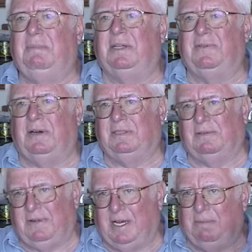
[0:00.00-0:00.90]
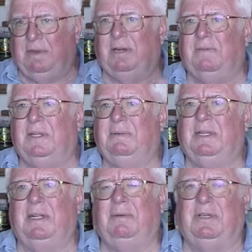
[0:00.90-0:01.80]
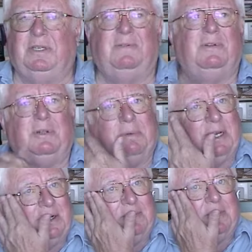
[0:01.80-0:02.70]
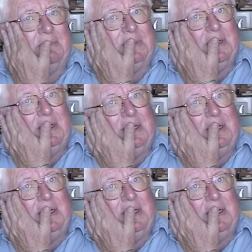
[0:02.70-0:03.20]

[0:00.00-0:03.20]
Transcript: But as far as the flying part of it. But anyway, she flew the panel for him,